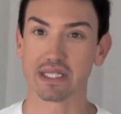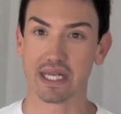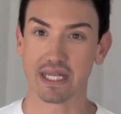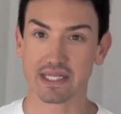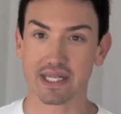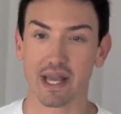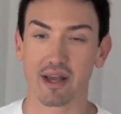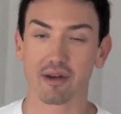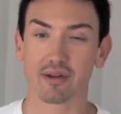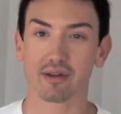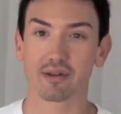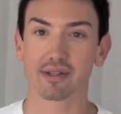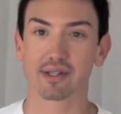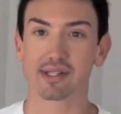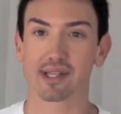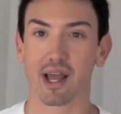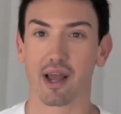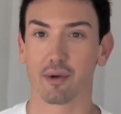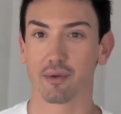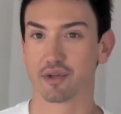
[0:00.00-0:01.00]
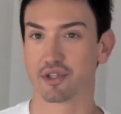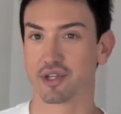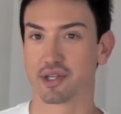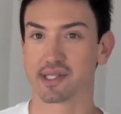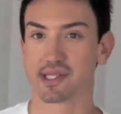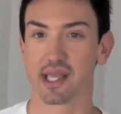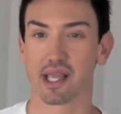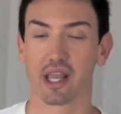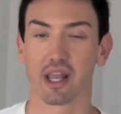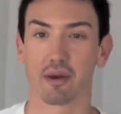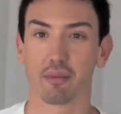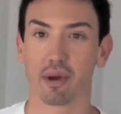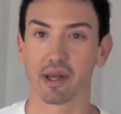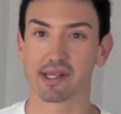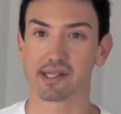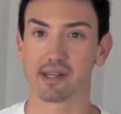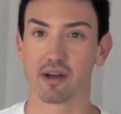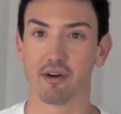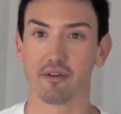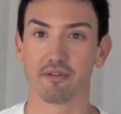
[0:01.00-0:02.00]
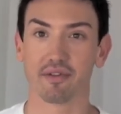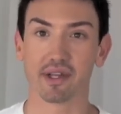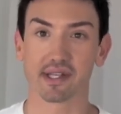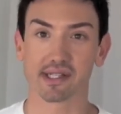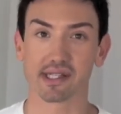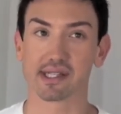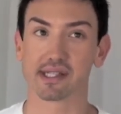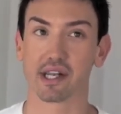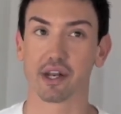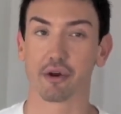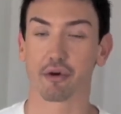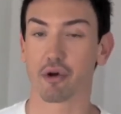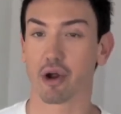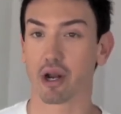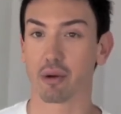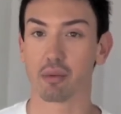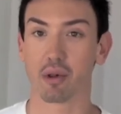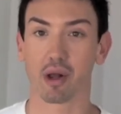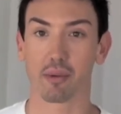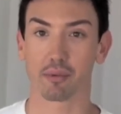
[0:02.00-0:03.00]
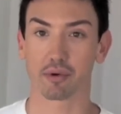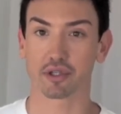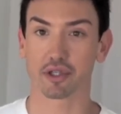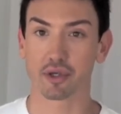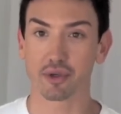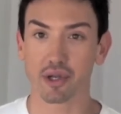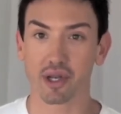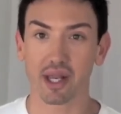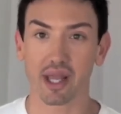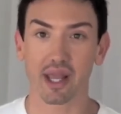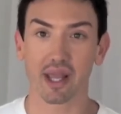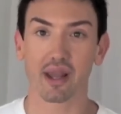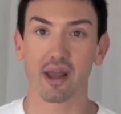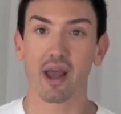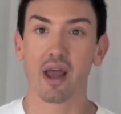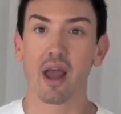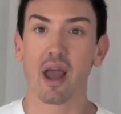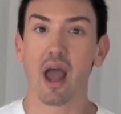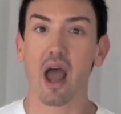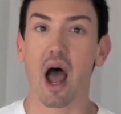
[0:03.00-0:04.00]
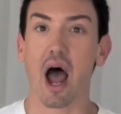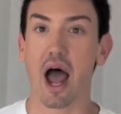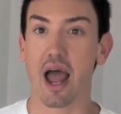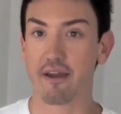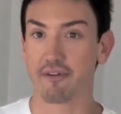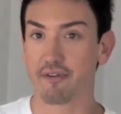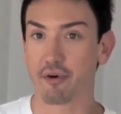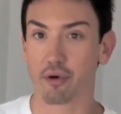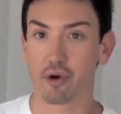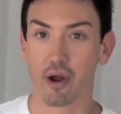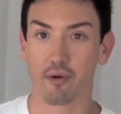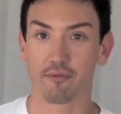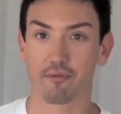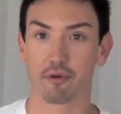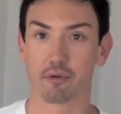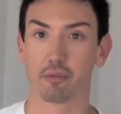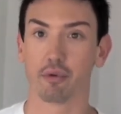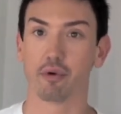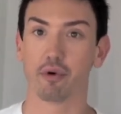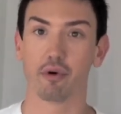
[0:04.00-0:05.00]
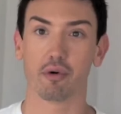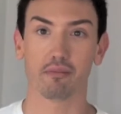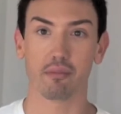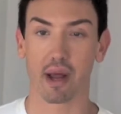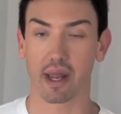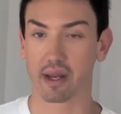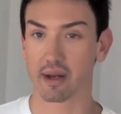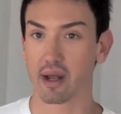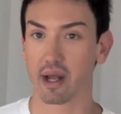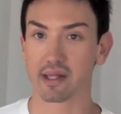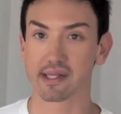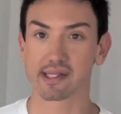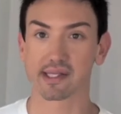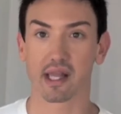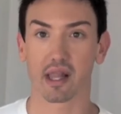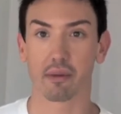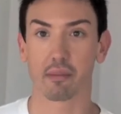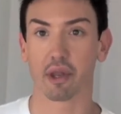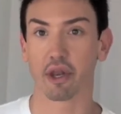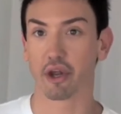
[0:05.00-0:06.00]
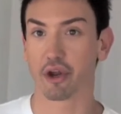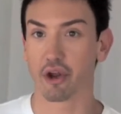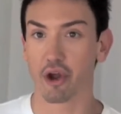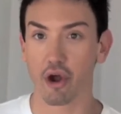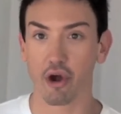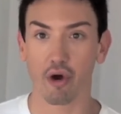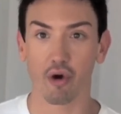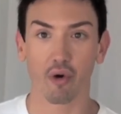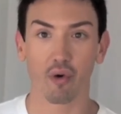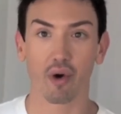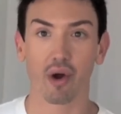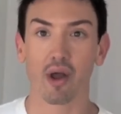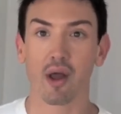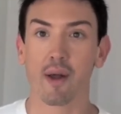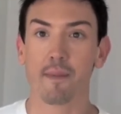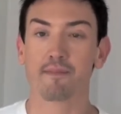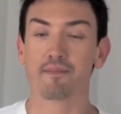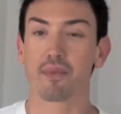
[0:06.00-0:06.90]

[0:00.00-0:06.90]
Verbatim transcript: details, I was just thinking to myself, this is an incredible opportunity. I feel comfortable, my gut's telling me to go.